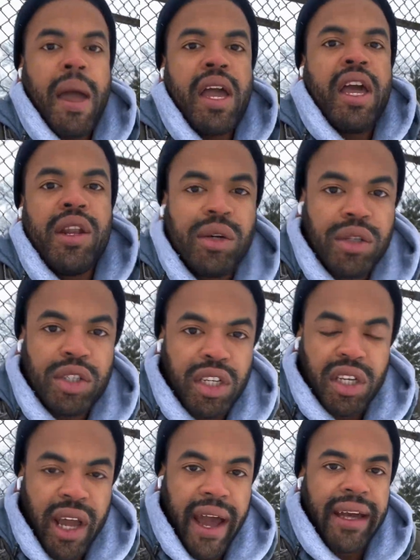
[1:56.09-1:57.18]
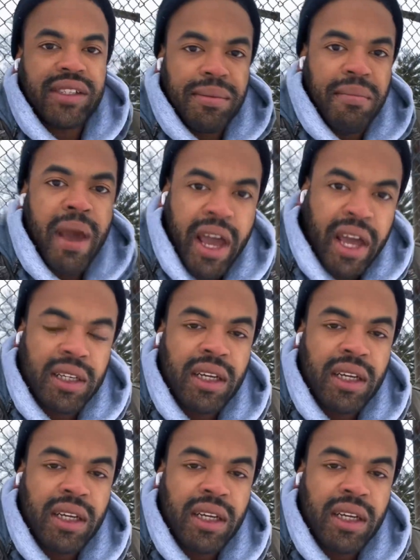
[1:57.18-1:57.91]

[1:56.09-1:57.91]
energy as a man